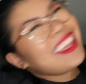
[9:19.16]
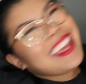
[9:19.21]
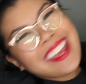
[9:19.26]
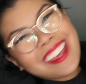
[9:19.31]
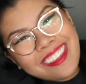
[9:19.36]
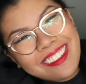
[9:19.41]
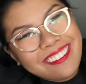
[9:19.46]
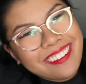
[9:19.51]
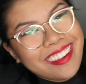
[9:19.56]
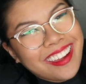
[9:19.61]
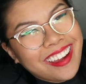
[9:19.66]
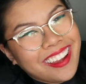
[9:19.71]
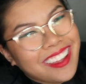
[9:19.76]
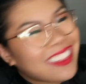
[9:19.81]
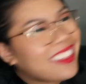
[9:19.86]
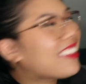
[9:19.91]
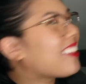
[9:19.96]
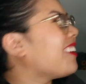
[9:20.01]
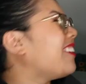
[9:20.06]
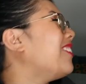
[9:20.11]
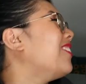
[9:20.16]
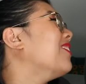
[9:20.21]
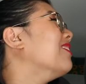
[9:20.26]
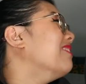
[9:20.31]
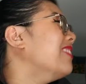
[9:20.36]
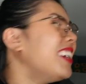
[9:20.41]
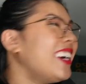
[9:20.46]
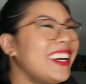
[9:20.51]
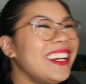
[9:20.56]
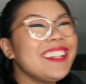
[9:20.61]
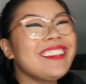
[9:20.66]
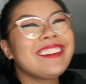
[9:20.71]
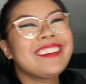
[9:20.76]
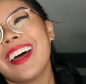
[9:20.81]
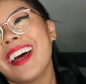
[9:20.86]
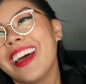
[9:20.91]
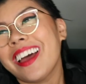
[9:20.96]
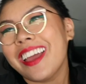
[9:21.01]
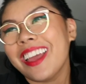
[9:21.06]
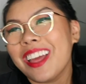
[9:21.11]
thank you guys so much.
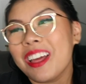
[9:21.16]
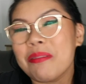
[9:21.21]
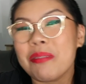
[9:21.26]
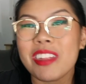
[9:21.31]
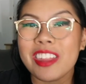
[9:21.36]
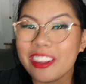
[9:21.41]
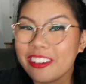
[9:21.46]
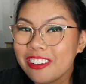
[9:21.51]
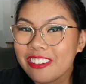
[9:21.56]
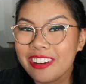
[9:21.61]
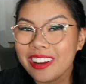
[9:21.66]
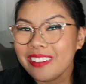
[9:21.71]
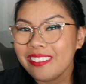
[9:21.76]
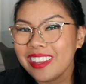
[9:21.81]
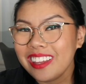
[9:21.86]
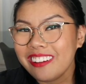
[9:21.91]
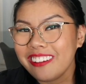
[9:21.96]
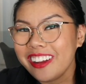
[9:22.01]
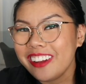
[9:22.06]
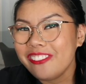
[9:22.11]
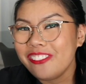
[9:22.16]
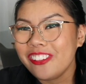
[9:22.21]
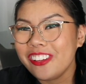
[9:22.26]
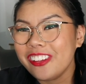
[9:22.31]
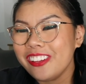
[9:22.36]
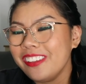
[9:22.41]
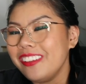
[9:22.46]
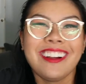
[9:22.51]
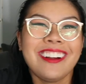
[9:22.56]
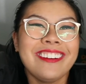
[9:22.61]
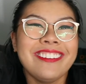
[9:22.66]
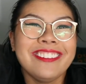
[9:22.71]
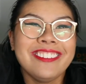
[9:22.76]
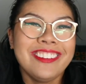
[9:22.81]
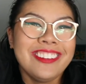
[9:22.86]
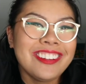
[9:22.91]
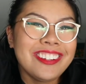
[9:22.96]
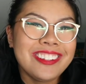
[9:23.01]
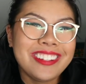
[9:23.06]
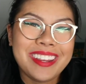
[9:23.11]
I am so incredibly grateful. All
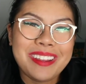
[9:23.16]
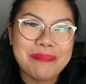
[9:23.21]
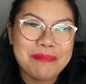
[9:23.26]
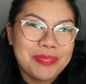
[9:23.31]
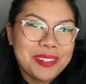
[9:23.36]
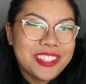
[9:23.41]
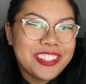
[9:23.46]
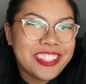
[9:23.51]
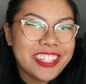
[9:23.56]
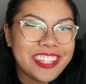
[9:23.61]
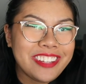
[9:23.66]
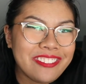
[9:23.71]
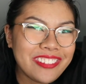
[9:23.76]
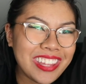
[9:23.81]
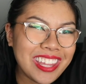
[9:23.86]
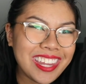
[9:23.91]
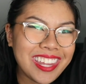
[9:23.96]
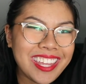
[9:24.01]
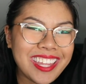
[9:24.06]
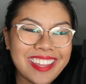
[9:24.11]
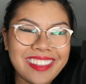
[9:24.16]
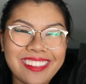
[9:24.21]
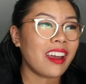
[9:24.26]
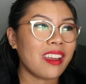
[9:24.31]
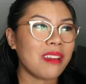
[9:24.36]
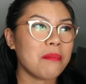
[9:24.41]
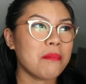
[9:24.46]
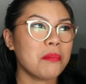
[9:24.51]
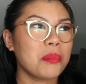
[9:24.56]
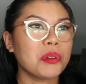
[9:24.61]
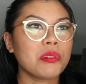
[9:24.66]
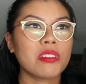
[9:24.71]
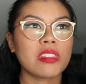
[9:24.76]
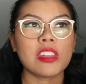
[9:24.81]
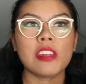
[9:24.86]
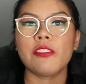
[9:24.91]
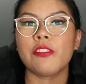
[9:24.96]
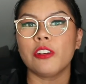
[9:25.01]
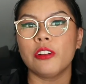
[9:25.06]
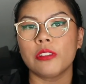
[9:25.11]
gushy, mushy feelings. I'm
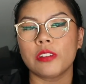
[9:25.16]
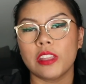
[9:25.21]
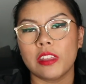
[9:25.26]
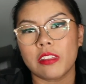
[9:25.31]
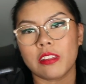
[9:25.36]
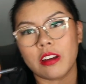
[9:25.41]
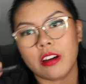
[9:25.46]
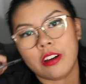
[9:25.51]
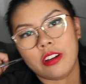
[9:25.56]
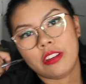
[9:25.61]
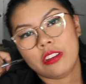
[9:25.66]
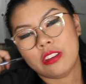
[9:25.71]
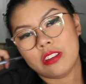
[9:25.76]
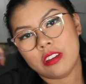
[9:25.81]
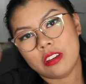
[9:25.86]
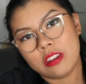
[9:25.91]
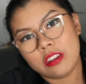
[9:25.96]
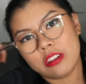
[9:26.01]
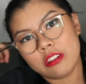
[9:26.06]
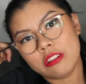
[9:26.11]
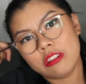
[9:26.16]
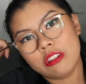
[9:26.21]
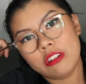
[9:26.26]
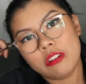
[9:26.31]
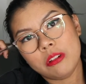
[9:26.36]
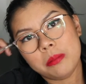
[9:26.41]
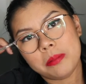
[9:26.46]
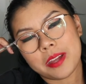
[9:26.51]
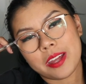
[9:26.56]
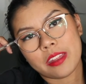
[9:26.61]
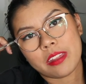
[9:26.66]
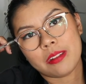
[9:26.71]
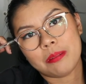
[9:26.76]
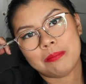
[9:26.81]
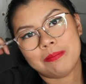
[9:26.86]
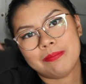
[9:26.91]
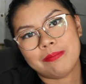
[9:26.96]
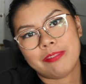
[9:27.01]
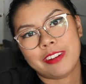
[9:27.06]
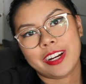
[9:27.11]
mostly focused on YouTube as a
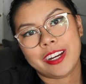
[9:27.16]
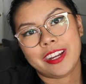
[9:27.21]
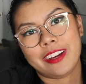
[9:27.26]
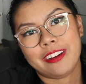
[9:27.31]
right